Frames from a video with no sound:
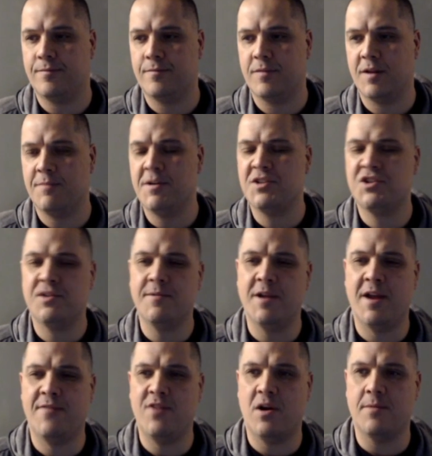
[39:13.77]
I'm not sure about
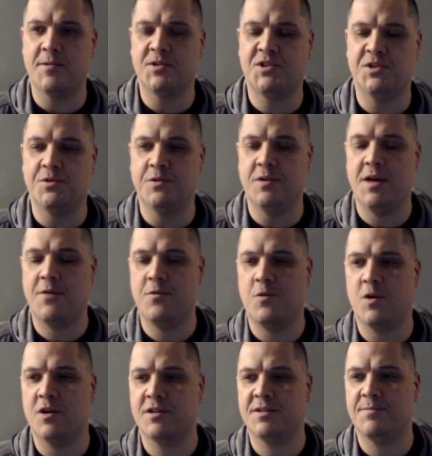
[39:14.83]
heavy armor too, how it
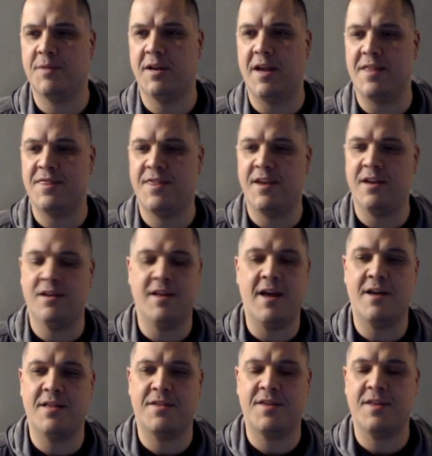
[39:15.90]
works, but I think
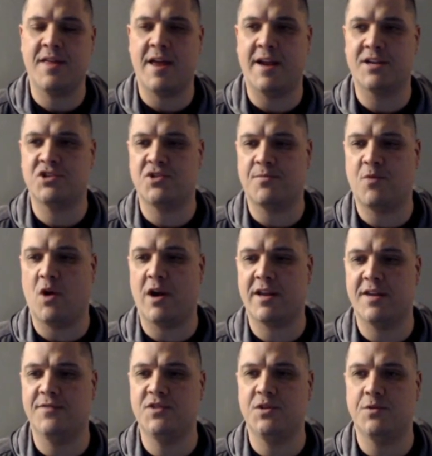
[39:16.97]
that extra proc
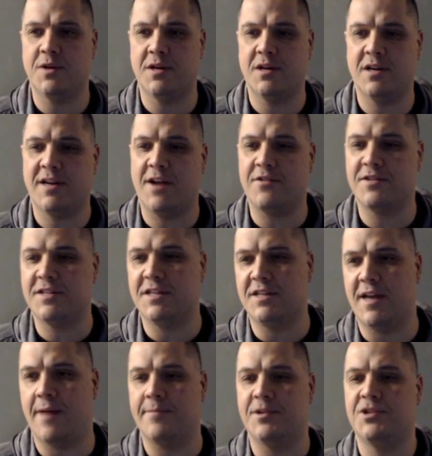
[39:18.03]
gives you a guaranteed
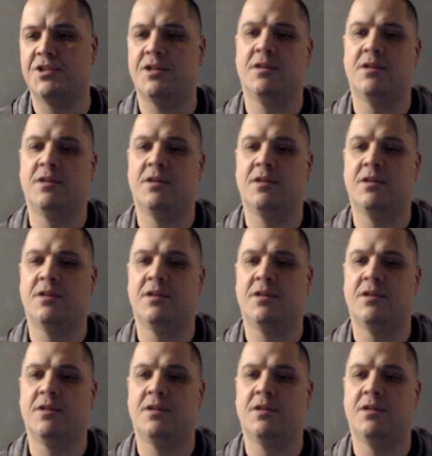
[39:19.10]
damage.